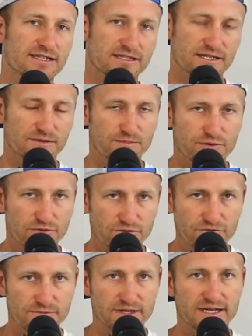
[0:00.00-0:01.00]
It's an
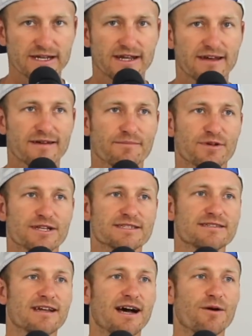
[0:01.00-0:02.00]
improvement, but
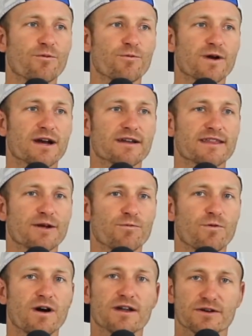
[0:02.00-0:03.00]
it's not where they
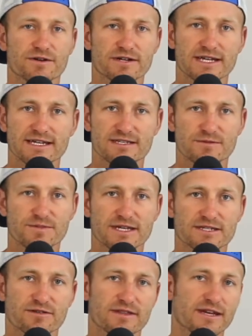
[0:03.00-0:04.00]
want or need to
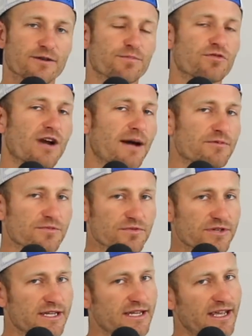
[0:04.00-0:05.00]
be. So they're
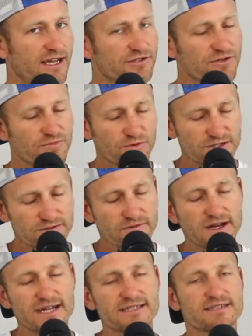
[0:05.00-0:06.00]
probably, entry points
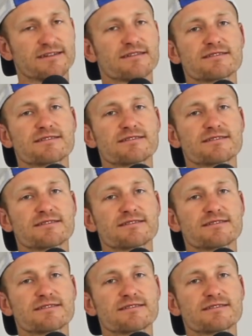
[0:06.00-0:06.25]
wise, going to